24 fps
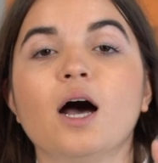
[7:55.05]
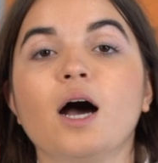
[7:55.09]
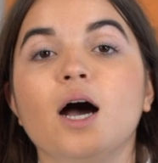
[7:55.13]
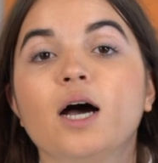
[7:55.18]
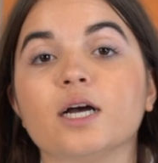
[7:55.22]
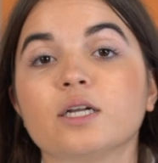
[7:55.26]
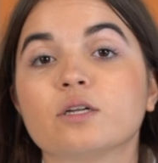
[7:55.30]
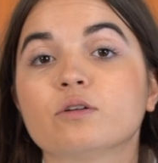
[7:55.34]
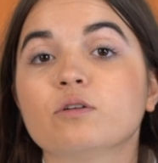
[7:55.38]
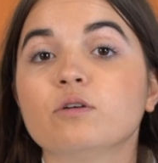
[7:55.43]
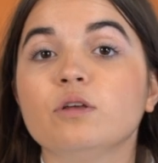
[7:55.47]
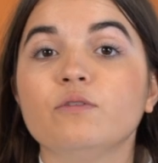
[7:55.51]

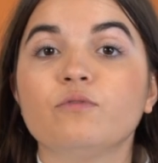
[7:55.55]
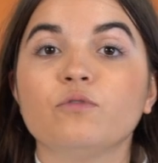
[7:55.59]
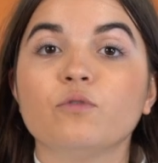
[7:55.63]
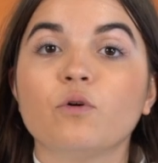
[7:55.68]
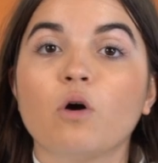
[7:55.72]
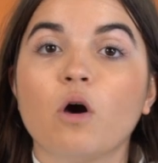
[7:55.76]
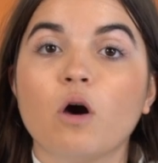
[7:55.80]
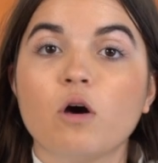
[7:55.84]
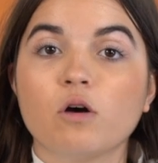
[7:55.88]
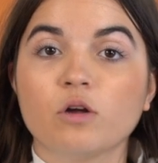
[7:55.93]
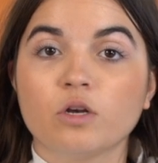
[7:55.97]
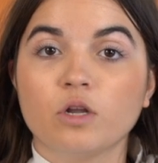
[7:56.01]
I don't know
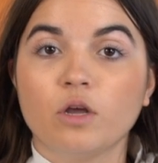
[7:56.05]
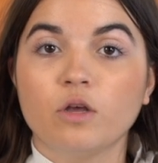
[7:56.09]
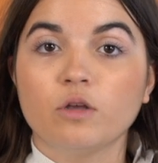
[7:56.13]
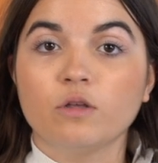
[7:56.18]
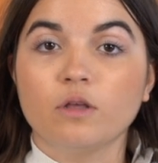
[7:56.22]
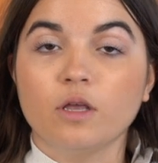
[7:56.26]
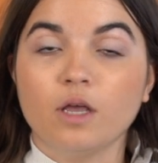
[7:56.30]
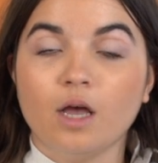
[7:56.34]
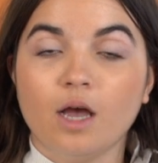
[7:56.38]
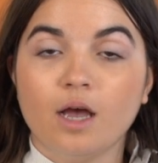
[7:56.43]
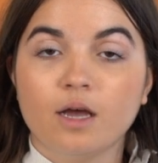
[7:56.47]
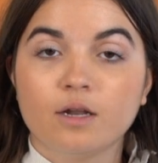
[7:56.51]

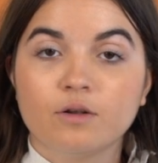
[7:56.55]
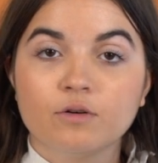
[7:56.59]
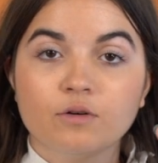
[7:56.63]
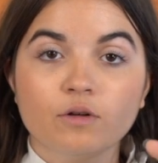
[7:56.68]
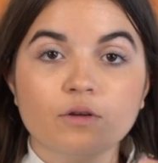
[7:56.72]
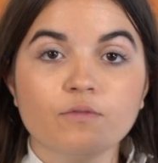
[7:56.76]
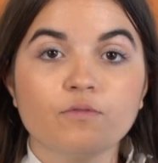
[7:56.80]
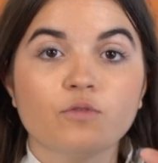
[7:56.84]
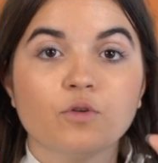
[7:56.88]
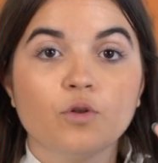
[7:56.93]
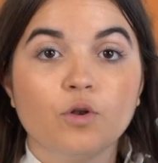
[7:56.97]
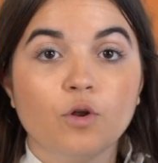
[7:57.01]

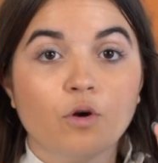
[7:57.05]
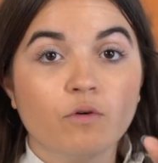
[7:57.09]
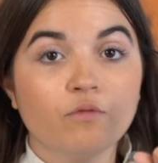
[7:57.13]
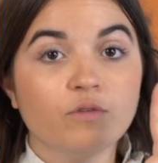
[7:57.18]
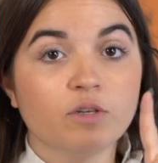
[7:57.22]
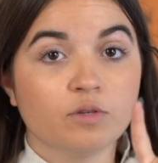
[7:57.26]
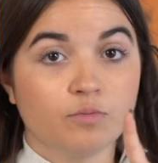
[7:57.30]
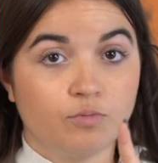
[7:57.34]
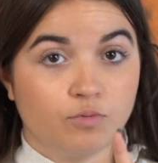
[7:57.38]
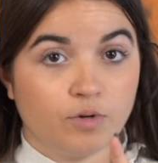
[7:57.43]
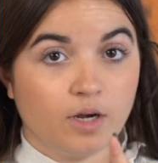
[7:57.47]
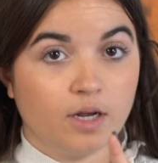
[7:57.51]
if you know
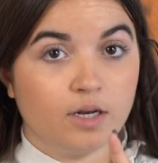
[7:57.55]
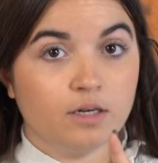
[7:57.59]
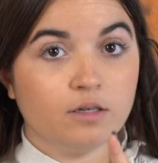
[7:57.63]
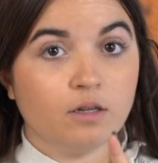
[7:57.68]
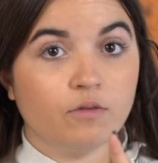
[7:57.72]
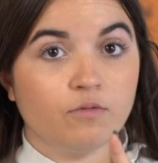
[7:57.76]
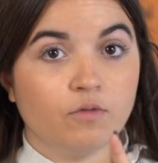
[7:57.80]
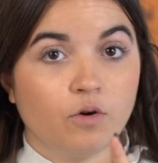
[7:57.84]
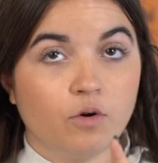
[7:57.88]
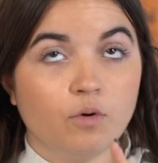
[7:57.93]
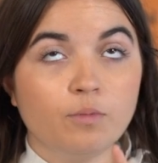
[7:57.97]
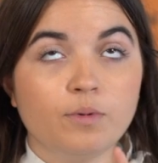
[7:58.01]
this brand
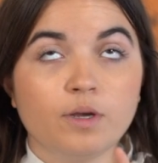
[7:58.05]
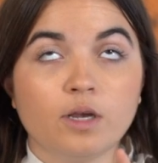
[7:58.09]
though,